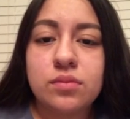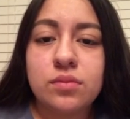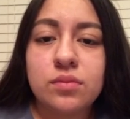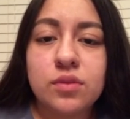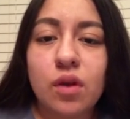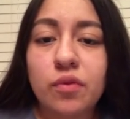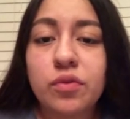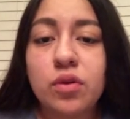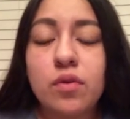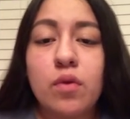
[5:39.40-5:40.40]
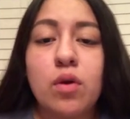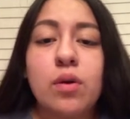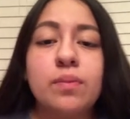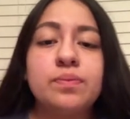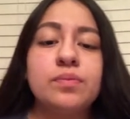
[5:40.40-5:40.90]
soft serve
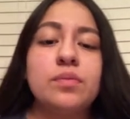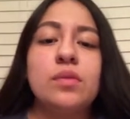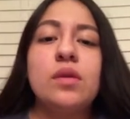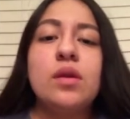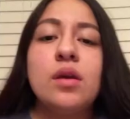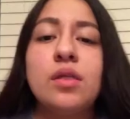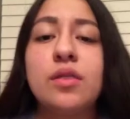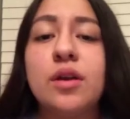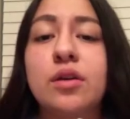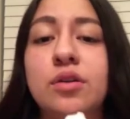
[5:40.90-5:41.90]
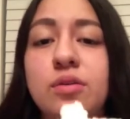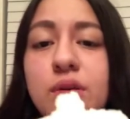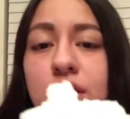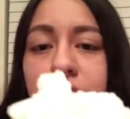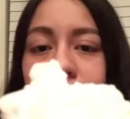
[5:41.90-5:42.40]
or thicker, you
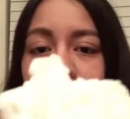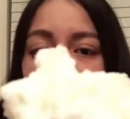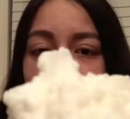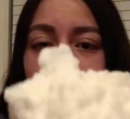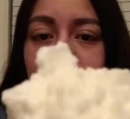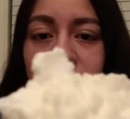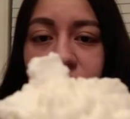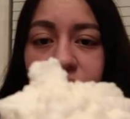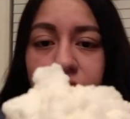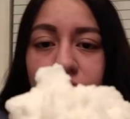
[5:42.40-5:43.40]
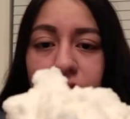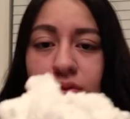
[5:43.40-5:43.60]
can add it to